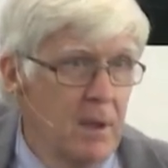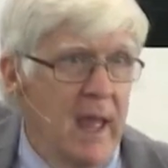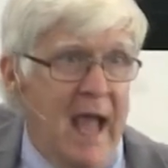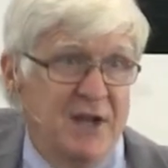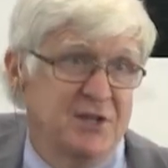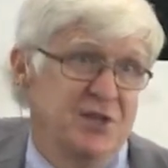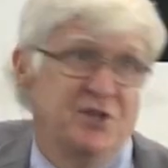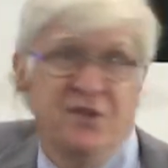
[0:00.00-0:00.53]

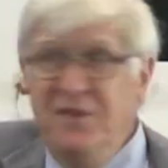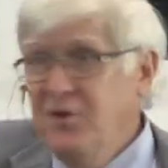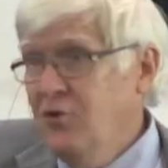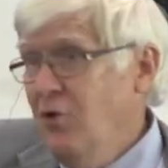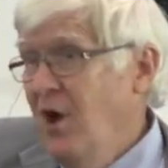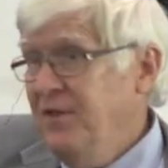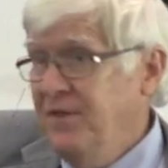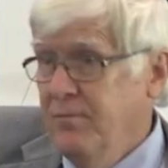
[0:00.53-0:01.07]
actually just
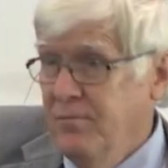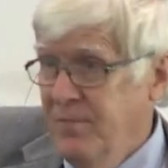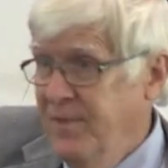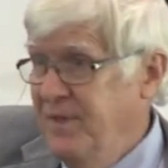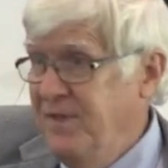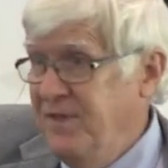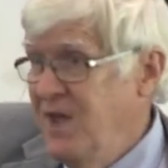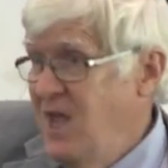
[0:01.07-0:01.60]
across
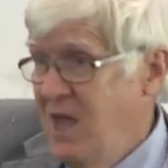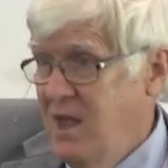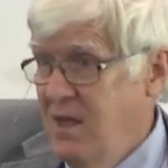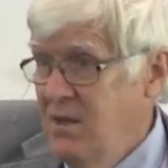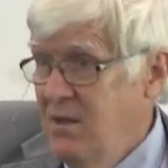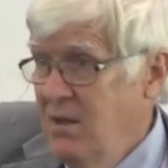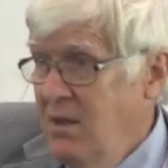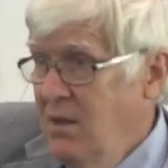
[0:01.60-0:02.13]
the sea.